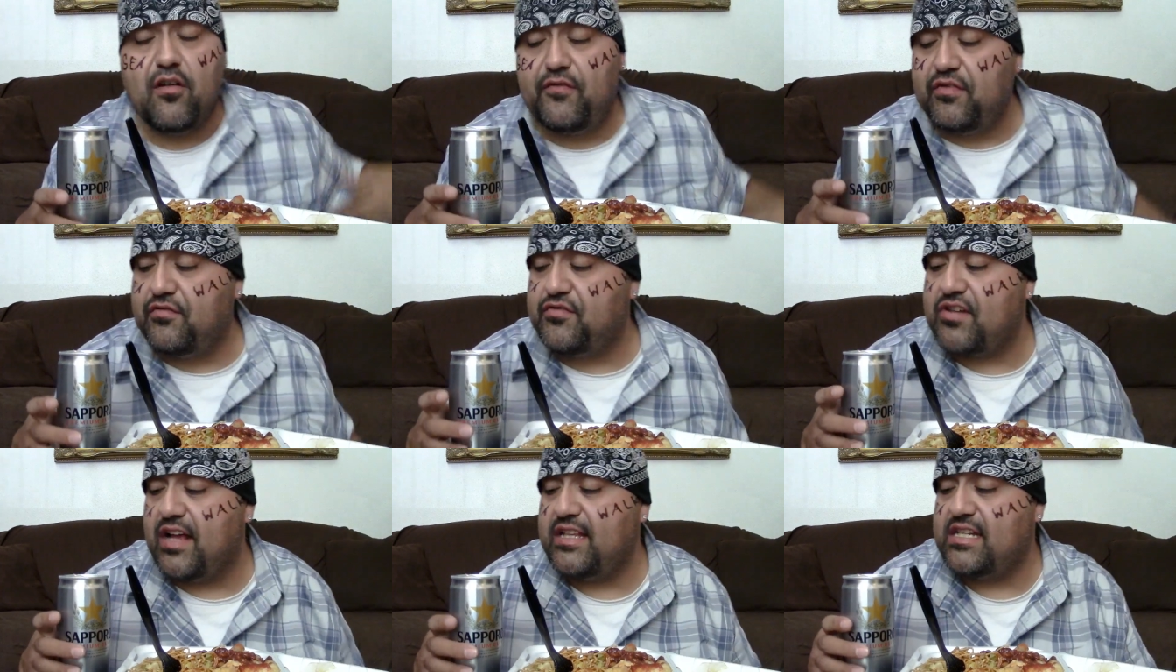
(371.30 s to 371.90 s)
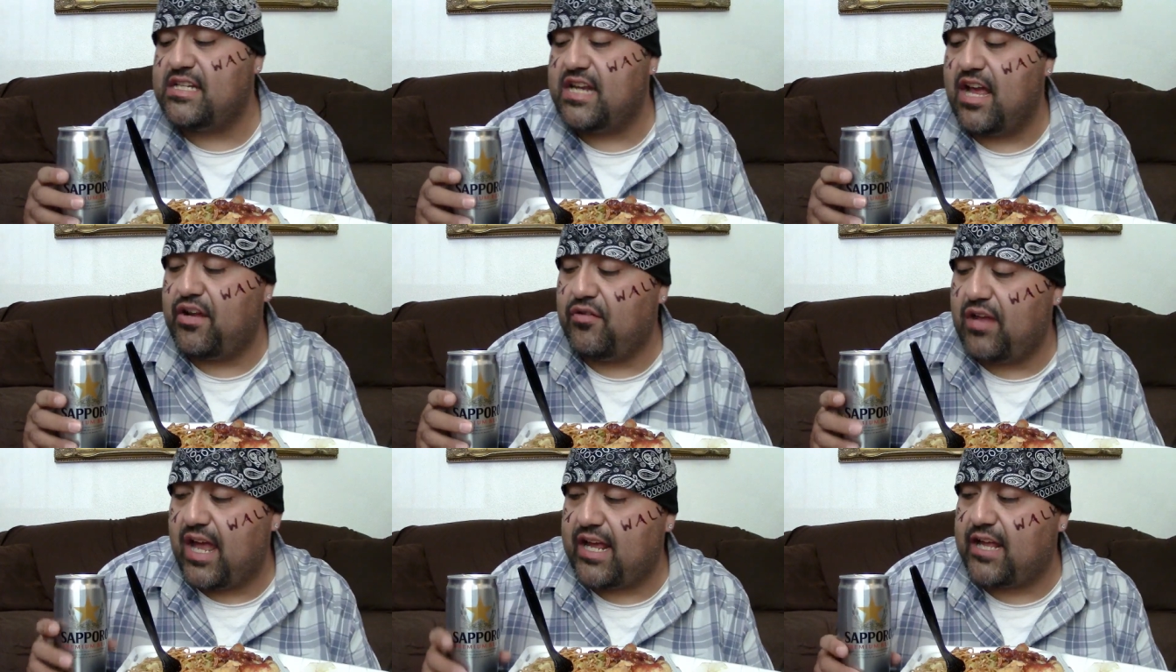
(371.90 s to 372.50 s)
if you've tried this and how
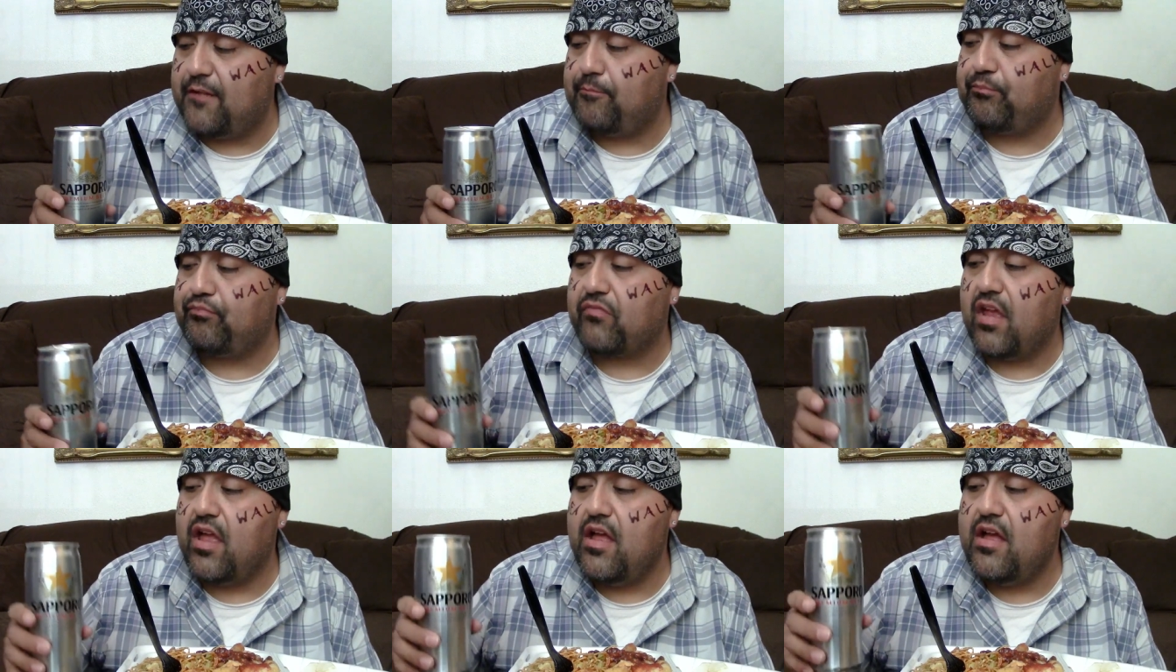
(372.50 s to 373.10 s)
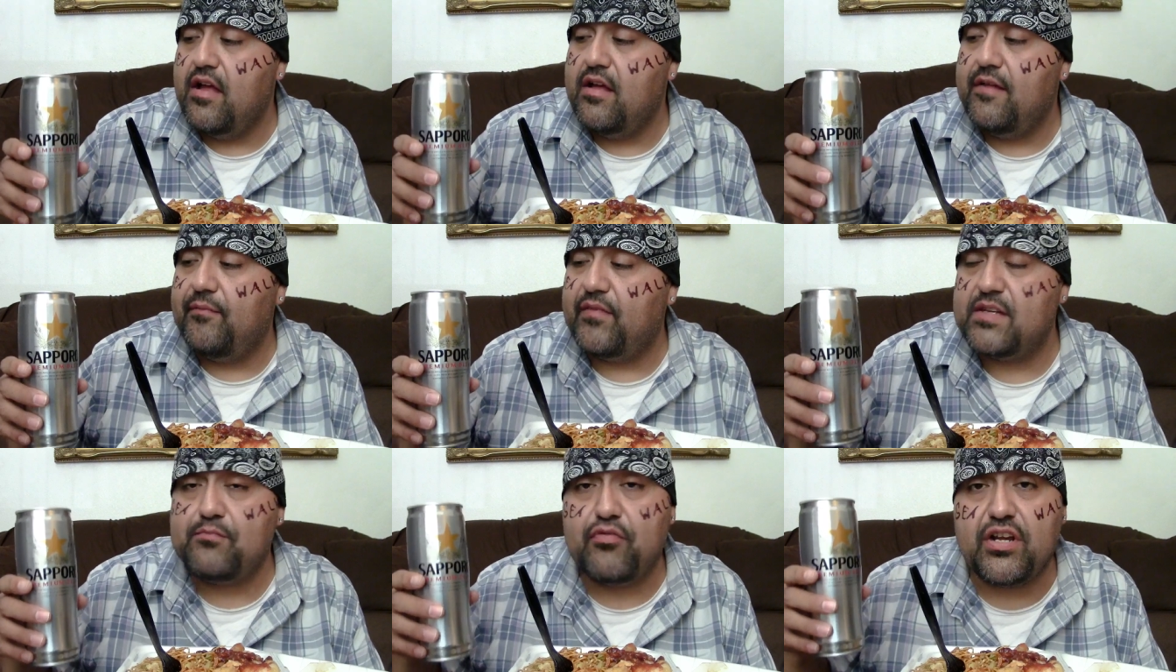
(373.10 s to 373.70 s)
you like it.
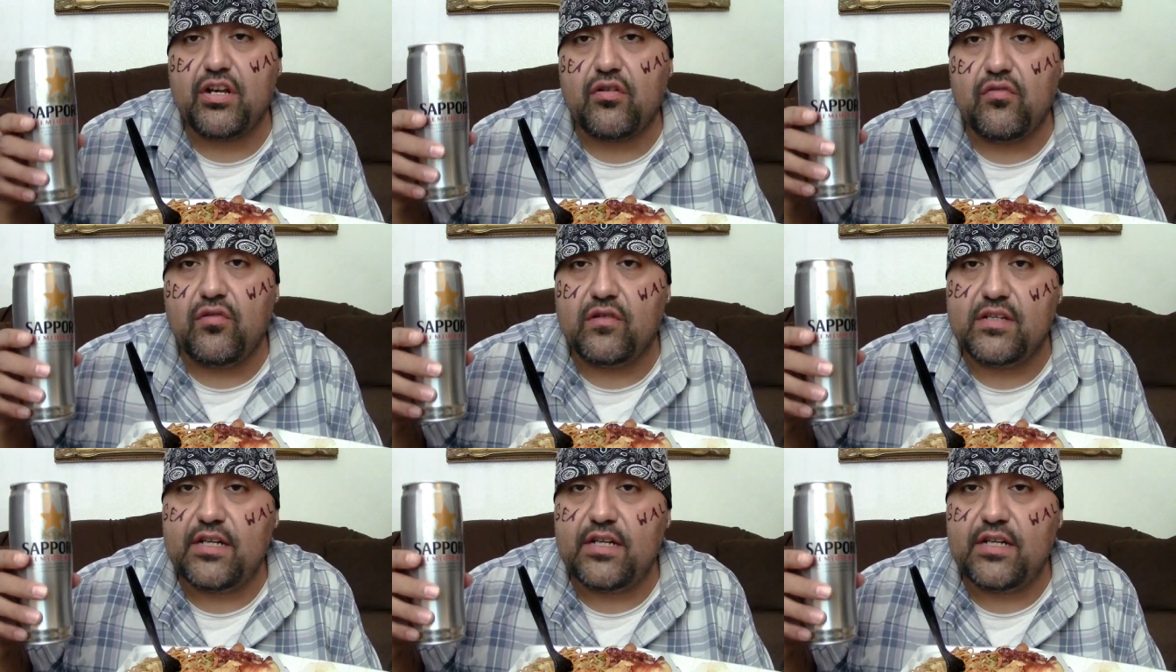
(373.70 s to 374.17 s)
It's pretty cool.